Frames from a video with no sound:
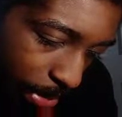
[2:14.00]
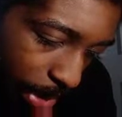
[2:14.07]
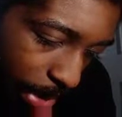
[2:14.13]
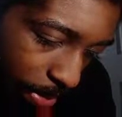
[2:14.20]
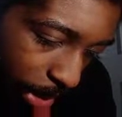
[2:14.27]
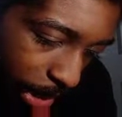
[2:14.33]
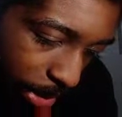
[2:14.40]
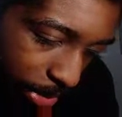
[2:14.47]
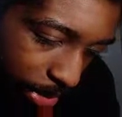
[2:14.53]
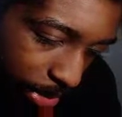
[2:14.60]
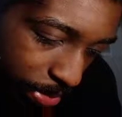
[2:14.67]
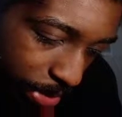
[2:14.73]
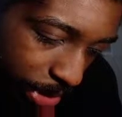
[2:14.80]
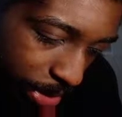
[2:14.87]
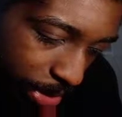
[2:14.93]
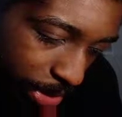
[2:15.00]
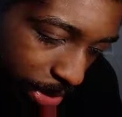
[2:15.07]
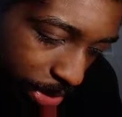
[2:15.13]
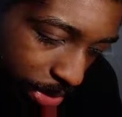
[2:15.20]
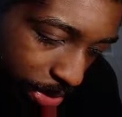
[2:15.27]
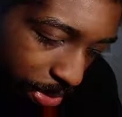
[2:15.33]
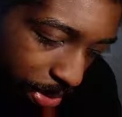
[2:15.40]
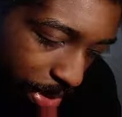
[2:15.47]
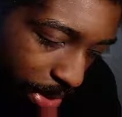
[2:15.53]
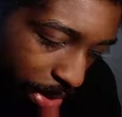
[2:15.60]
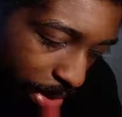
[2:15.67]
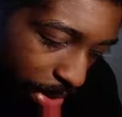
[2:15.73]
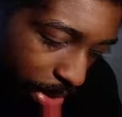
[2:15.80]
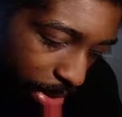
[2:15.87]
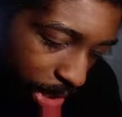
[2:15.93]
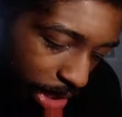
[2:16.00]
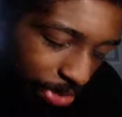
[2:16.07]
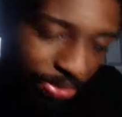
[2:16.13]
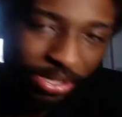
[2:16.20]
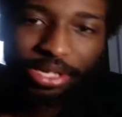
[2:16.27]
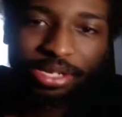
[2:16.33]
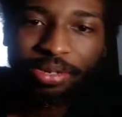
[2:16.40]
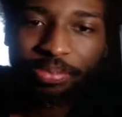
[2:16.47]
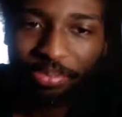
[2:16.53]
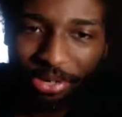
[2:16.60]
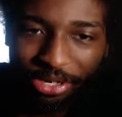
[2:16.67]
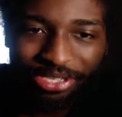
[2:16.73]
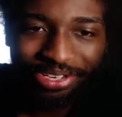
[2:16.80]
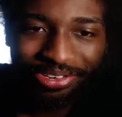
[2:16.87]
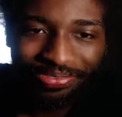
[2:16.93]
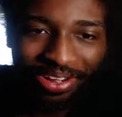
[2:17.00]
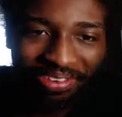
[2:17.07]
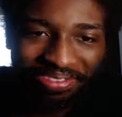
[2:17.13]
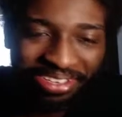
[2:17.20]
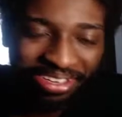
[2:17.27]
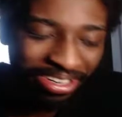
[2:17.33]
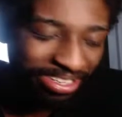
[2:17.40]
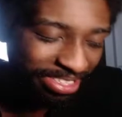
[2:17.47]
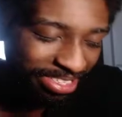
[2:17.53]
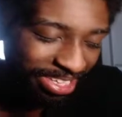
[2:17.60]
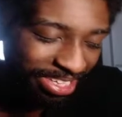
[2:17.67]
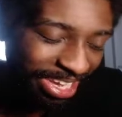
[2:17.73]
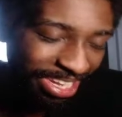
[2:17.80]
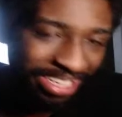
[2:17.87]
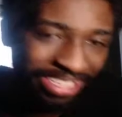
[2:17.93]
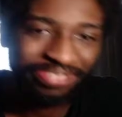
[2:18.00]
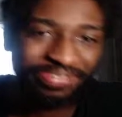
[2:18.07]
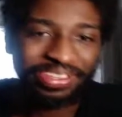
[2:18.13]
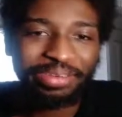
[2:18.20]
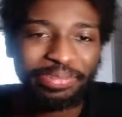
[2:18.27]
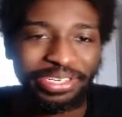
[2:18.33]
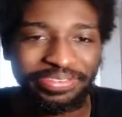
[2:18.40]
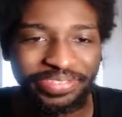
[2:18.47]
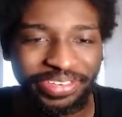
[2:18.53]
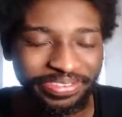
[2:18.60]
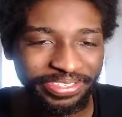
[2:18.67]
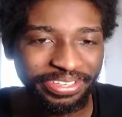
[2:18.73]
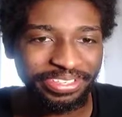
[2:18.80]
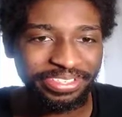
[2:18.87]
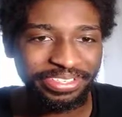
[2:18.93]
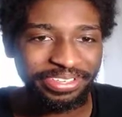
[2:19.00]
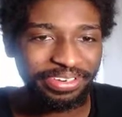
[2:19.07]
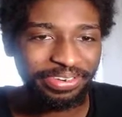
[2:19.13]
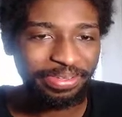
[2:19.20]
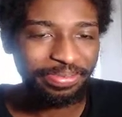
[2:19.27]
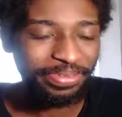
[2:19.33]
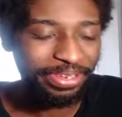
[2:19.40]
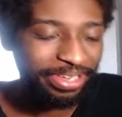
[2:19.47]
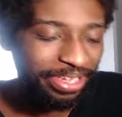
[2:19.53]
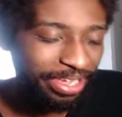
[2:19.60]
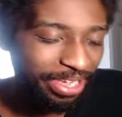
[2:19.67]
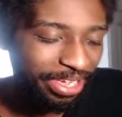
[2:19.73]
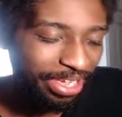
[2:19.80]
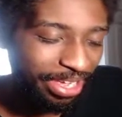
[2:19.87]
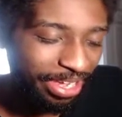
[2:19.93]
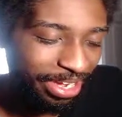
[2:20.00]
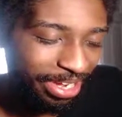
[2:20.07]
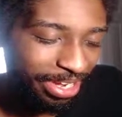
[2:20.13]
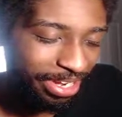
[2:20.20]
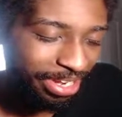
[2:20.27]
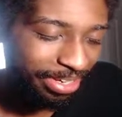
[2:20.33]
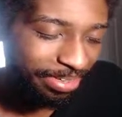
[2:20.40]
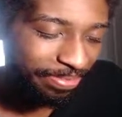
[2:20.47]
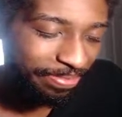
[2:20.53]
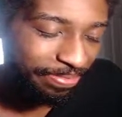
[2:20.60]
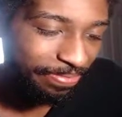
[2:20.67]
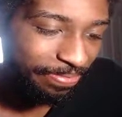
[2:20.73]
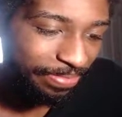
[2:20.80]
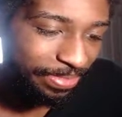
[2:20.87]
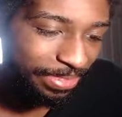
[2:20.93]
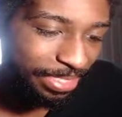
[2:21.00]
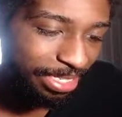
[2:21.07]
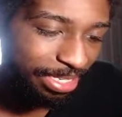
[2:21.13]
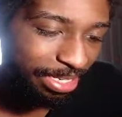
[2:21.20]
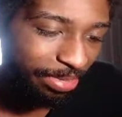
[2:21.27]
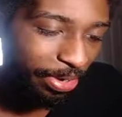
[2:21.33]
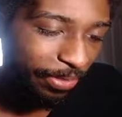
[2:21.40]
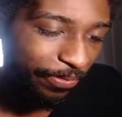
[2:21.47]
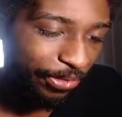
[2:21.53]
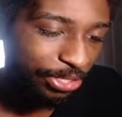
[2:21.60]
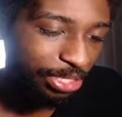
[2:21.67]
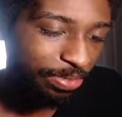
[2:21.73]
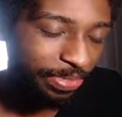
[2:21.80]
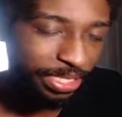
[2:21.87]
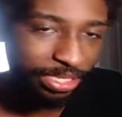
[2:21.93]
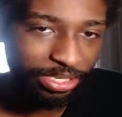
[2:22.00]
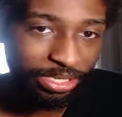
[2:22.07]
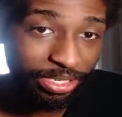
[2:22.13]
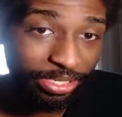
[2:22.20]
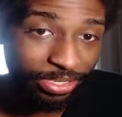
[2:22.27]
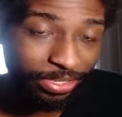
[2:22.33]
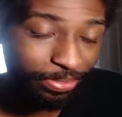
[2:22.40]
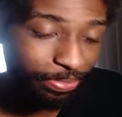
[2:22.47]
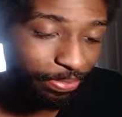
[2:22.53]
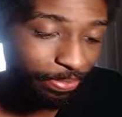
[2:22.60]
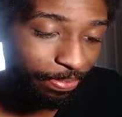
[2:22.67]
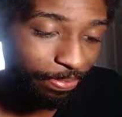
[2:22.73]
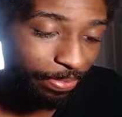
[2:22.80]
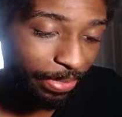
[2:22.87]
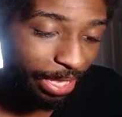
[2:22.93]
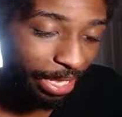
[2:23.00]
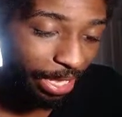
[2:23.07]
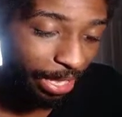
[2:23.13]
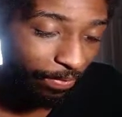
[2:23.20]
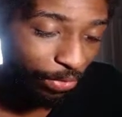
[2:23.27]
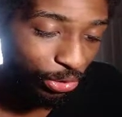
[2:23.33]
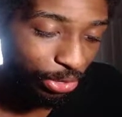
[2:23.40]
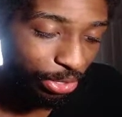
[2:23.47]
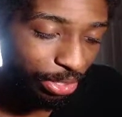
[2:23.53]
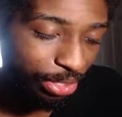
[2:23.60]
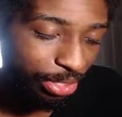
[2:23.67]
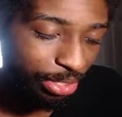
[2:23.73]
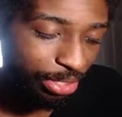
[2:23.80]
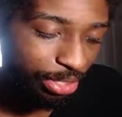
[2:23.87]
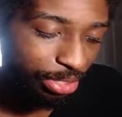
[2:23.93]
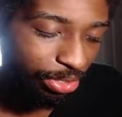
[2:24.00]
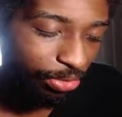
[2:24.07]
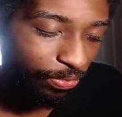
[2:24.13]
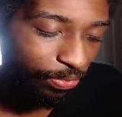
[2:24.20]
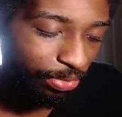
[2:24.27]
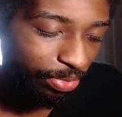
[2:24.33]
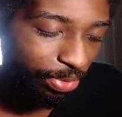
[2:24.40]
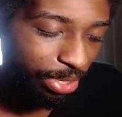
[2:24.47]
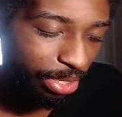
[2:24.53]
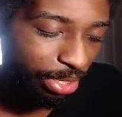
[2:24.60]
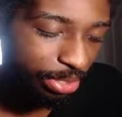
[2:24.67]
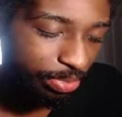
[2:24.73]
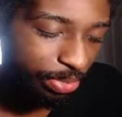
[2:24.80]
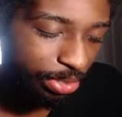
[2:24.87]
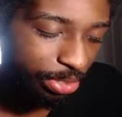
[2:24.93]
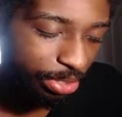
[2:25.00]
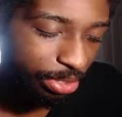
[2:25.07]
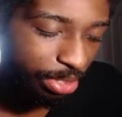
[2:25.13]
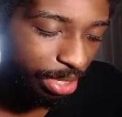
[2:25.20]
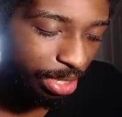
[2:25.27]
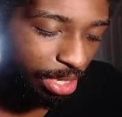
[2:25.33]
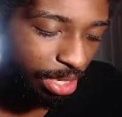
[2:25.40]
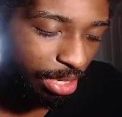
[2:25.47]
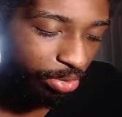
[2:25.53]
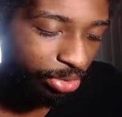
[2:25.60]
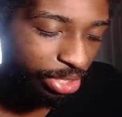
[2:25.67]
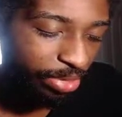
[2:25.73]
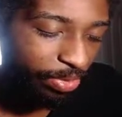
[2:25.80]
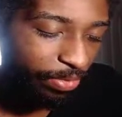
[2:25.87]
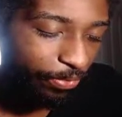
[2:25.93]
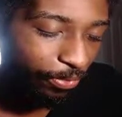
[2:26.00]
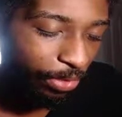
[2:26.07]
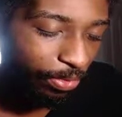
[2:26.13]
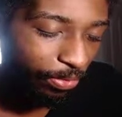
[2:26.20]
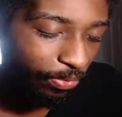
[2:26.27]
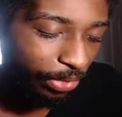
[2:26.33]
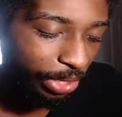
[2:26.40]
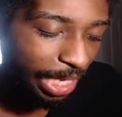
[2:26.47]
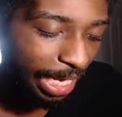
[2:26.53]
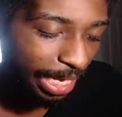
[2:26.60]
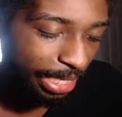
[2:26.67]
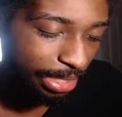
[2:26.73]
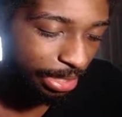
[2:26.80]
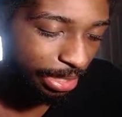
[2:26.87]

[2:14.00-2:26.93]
Michael seems good too. I just want to get a bunch of good five stars. I just want to get a bunch of five stars. You know what I mean? Um, this is gonna be my first summon session on here, like ever. So hopefully we can get something good. Uh, we'll save the free one for last.